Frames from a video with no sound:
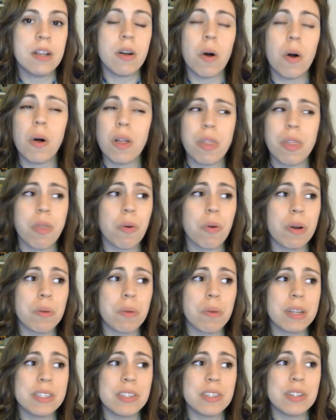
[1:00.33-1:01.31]
All Thorn
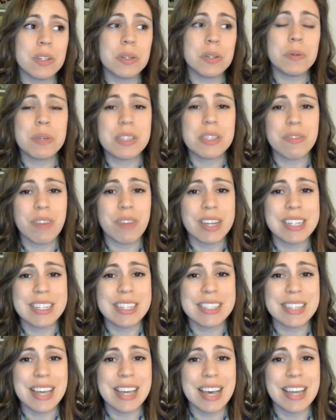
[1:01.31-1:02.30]
wants to do is find his
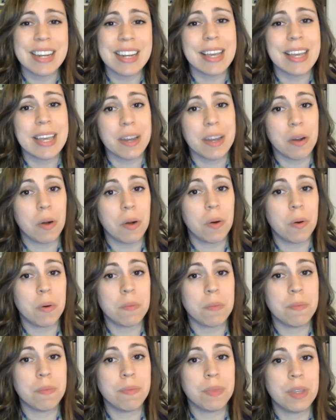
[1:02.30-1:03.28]
dad and get
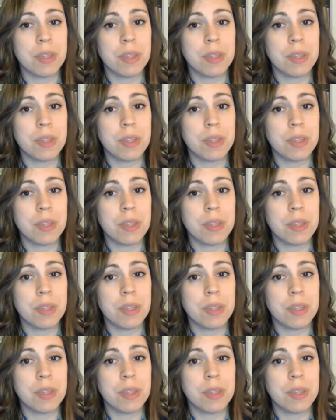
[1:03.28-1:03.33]
home.